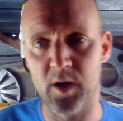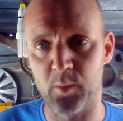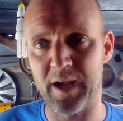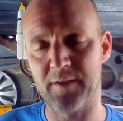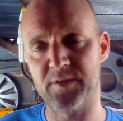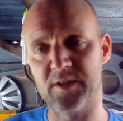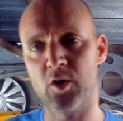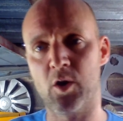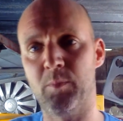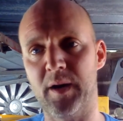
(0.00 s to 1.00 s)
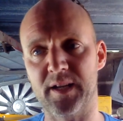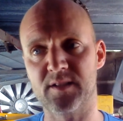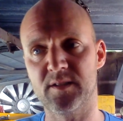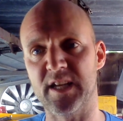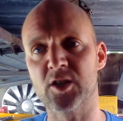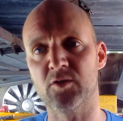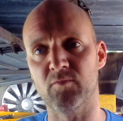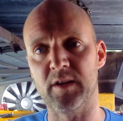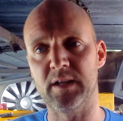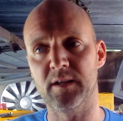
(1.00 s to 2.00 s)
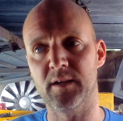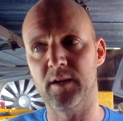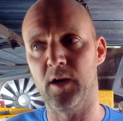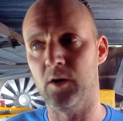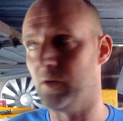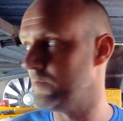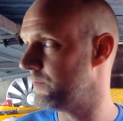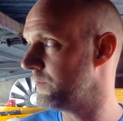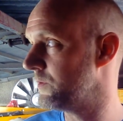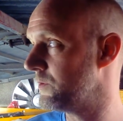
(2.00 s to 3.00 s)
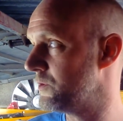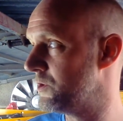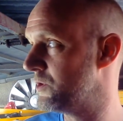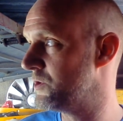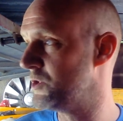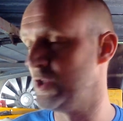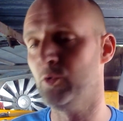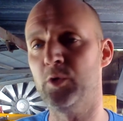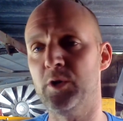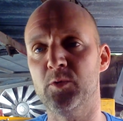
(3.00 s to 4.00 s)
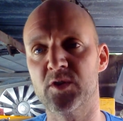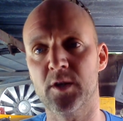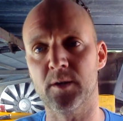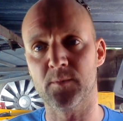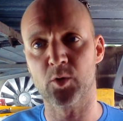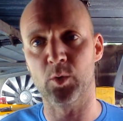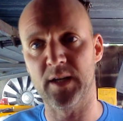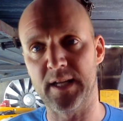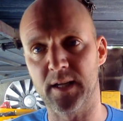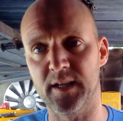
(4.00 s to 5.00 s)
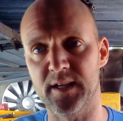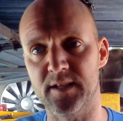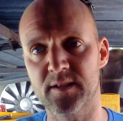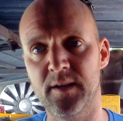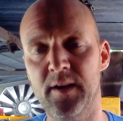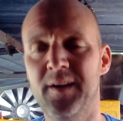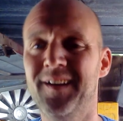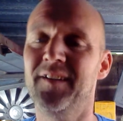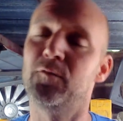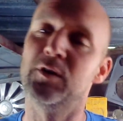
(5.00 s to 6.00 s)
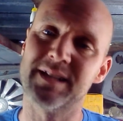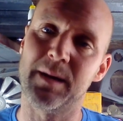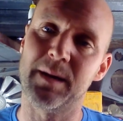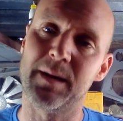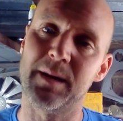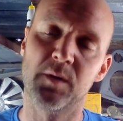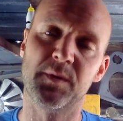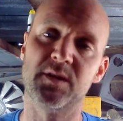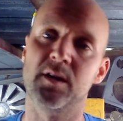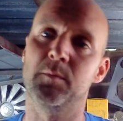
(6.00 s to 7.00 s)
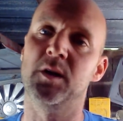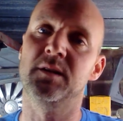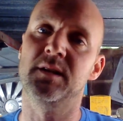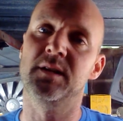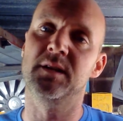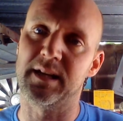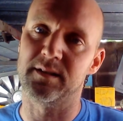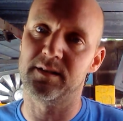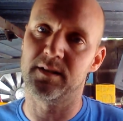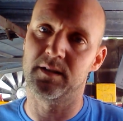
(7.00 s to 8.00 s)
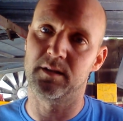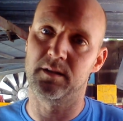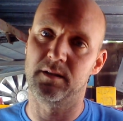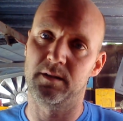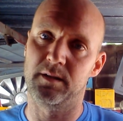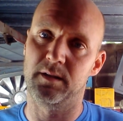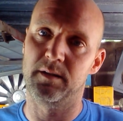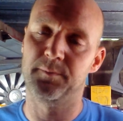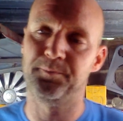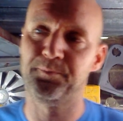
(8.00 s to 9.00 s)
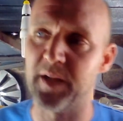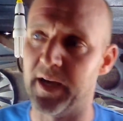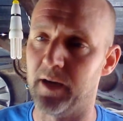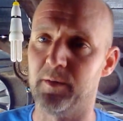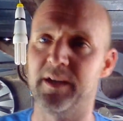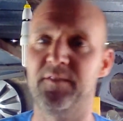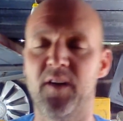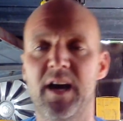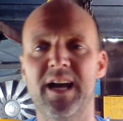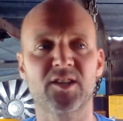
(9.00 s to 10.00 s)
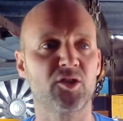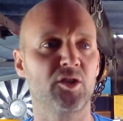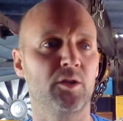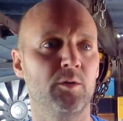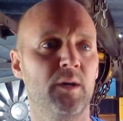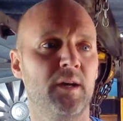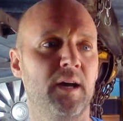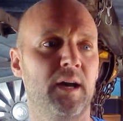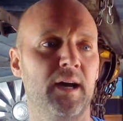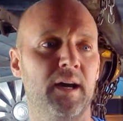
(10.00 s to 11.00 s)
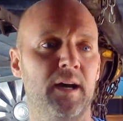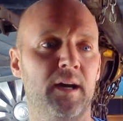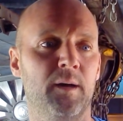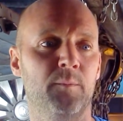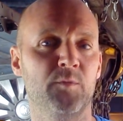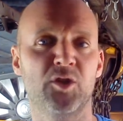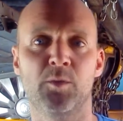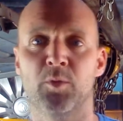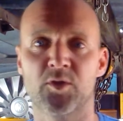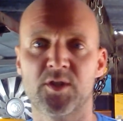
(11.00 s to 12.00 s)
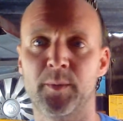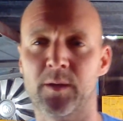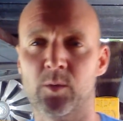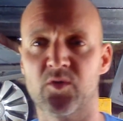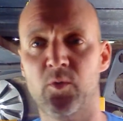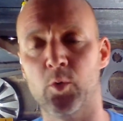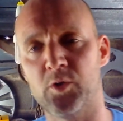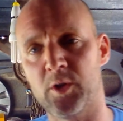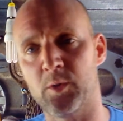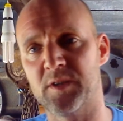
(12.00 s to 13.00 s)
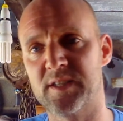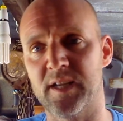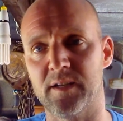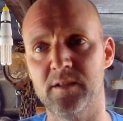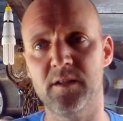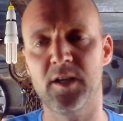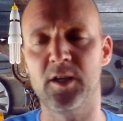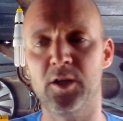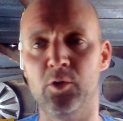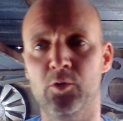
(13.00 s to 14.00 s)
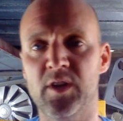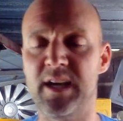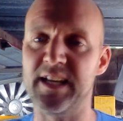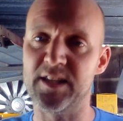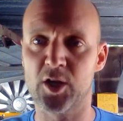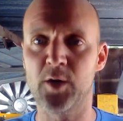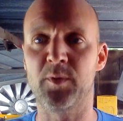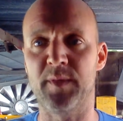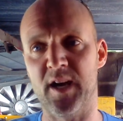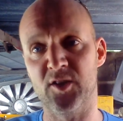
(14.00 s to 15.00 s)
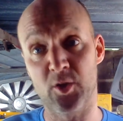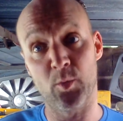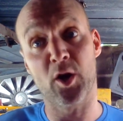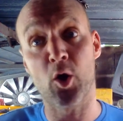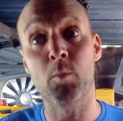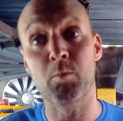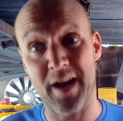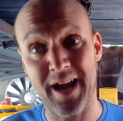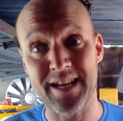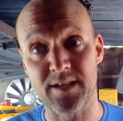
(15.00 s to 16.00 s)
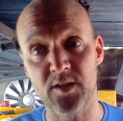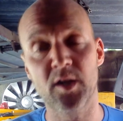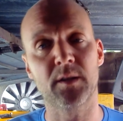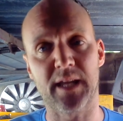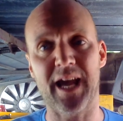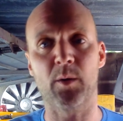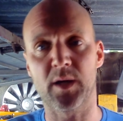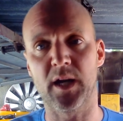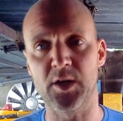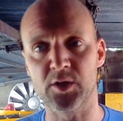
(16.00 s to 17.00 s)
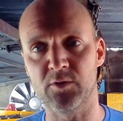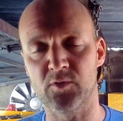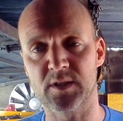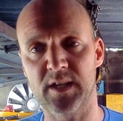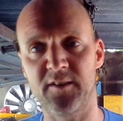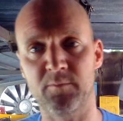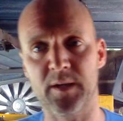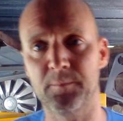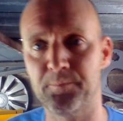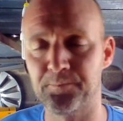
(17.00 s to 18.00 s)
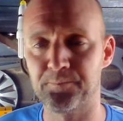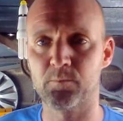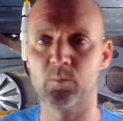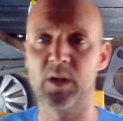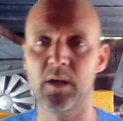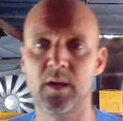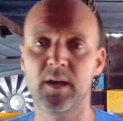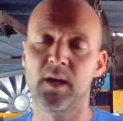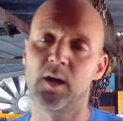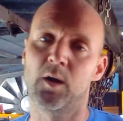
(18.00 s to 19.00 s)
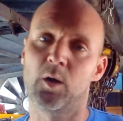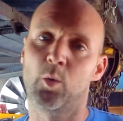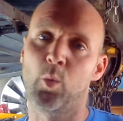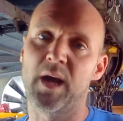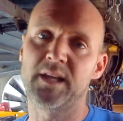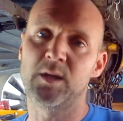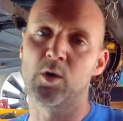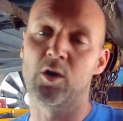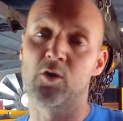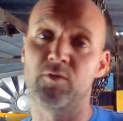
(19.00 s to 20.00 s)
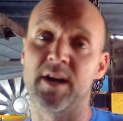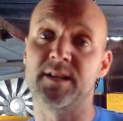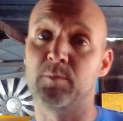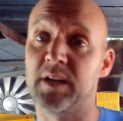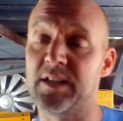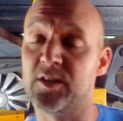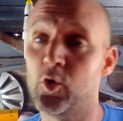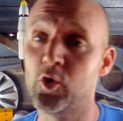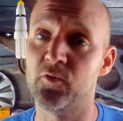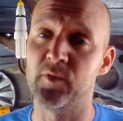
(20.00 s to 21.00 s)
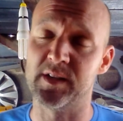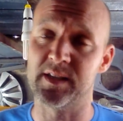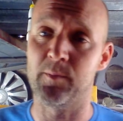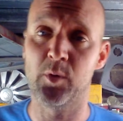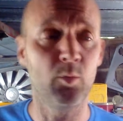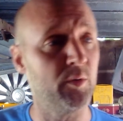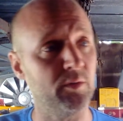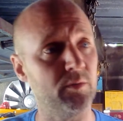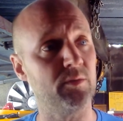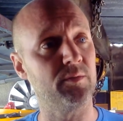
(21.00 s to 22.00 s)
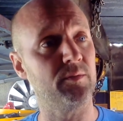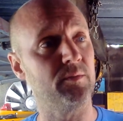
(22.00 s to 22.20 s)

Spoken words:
we have this complex dictionary of dual use terms called legalese. For example, the term understand. Now, if I asked you 2 + 2 = 4, do you understand? You'd interpret that as, do I comprehend the calculation you just gave me? When you are read a police caution, for example, with